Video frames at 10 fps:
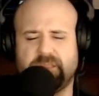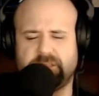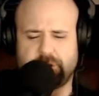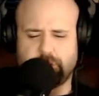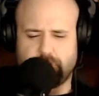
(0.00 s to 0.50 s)

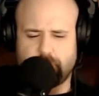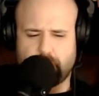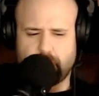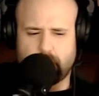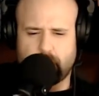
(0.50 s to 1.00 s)
this
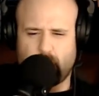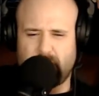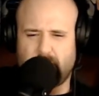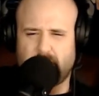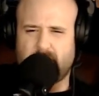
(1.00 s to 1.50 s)
too
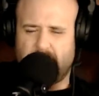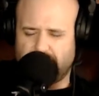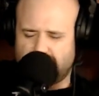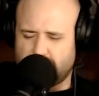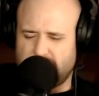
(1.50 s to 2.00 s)
will
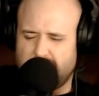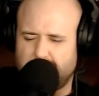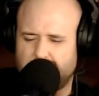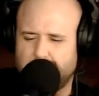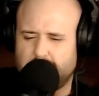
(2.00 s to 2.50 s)
come to an
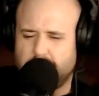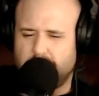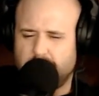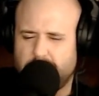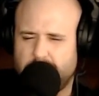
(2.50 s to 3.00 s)
end
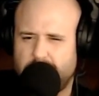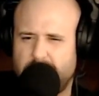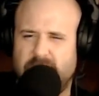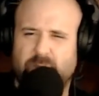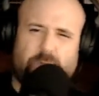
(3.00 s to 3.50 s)

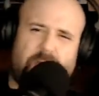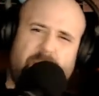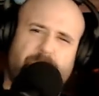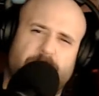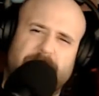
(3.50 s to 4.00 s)
and will
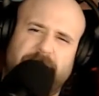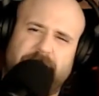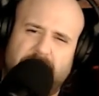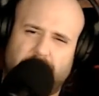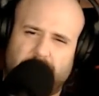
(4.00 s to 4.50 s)
not
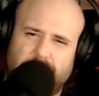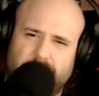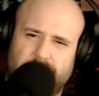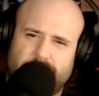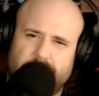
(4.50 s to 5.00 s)
prevail.
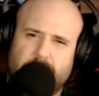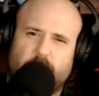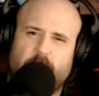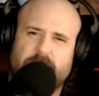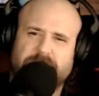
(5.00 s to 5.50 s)

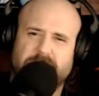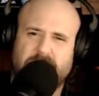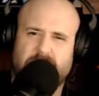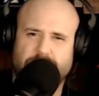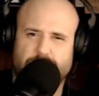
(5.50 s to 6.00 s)
Across
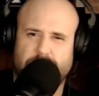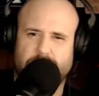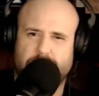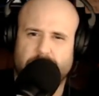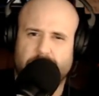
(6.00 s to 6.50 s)
the
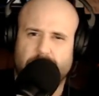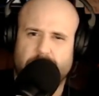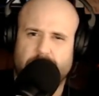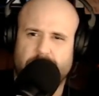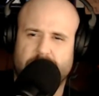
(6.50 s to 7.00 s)
country,
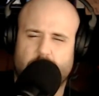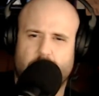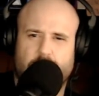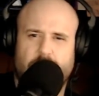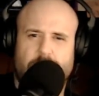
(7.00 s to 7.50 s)
there
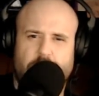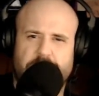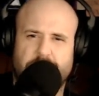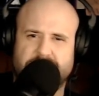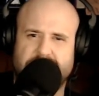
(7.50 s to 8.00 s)
are
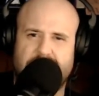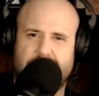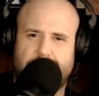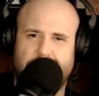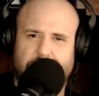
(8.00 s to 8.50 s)
movements
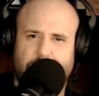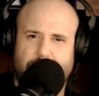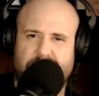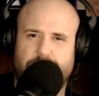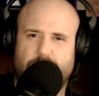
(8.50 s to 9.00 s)
happening,
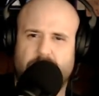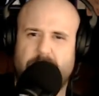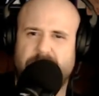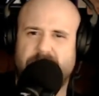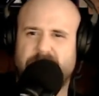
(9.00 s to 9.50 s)
people
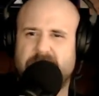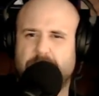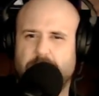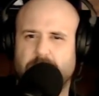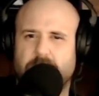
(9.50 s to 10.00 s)
coming
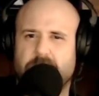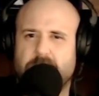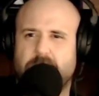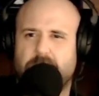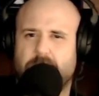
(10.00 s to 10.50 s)
together.
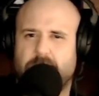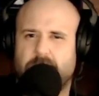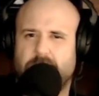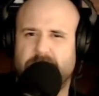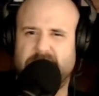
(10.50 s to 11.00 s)

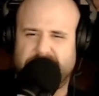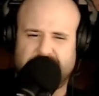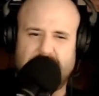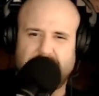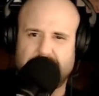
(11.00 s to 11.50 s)
They
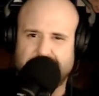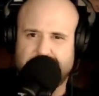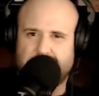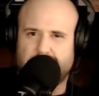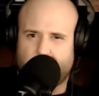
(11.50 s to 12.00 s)
silenced